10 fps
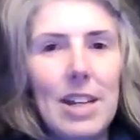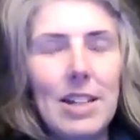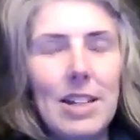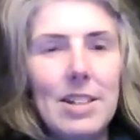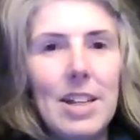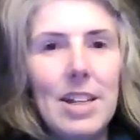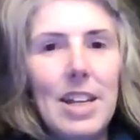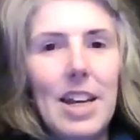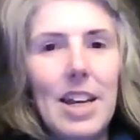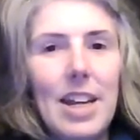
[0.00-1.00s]
and
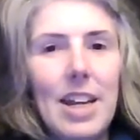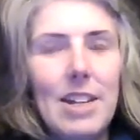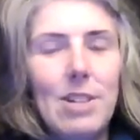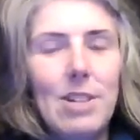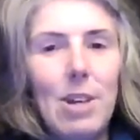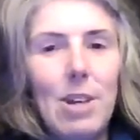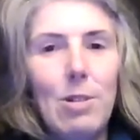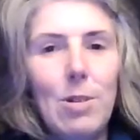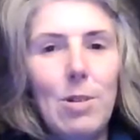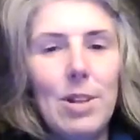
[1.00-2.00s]

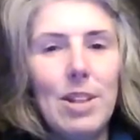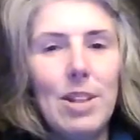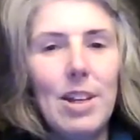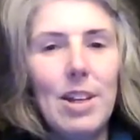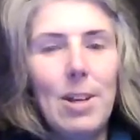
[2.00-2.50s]
into the